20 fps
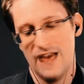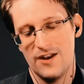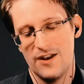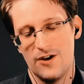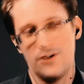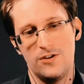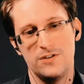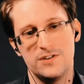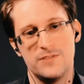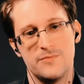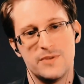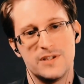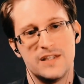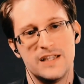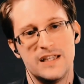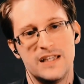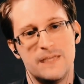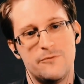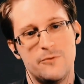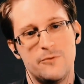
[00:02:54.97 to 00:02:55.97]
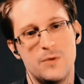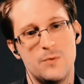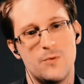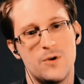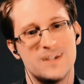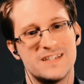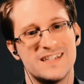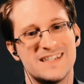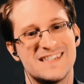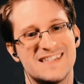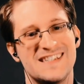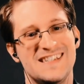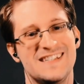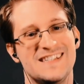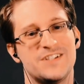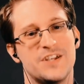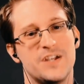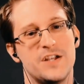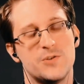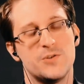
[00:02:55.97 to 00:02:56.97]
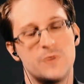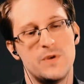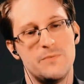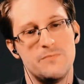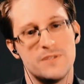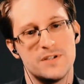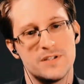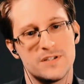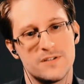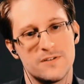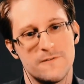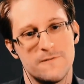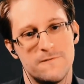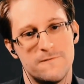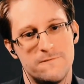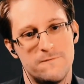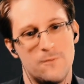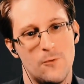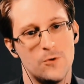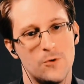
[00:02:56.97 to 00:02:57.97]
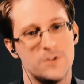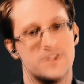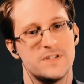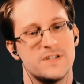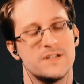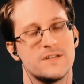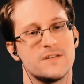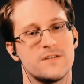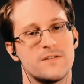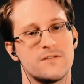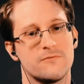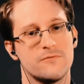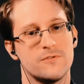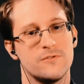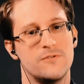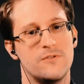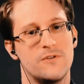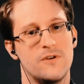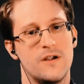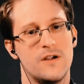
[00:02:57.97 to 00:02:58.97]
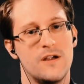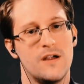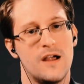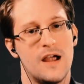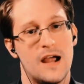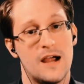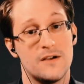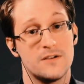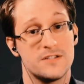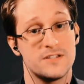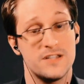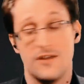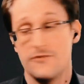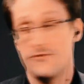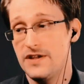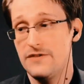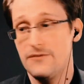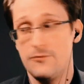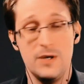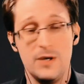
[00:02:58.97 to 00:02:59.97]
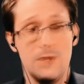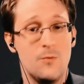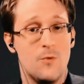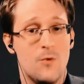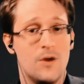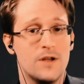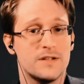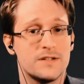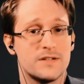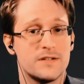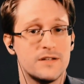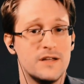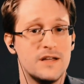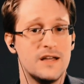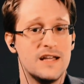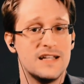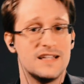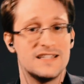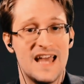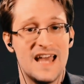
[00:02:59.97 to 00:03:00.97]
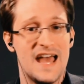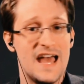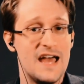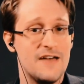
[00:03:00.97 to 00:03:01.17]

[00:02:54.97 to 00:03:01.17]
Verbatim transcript: And ultimately, if we want to see a change, we must force it through ourselves. If we want to